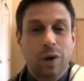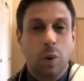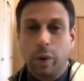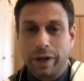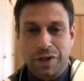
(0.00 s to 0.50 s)

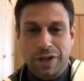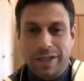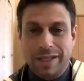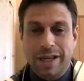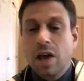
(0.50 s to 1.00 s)

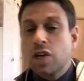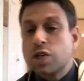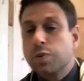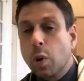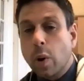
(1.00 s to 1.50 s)
origins.
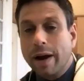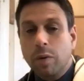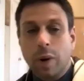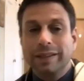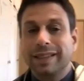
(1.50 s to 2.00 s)
Shmuel
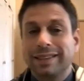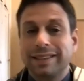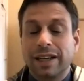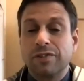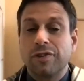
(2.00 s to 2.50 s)
wants us to
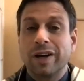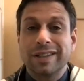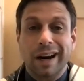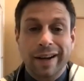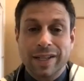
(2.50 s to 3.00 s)

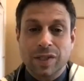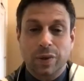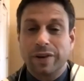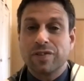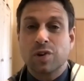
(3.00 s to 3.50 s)
confront our
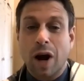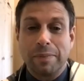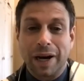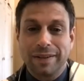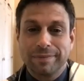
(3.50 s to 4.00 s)
history of
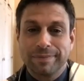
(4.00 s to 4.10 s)
trauma.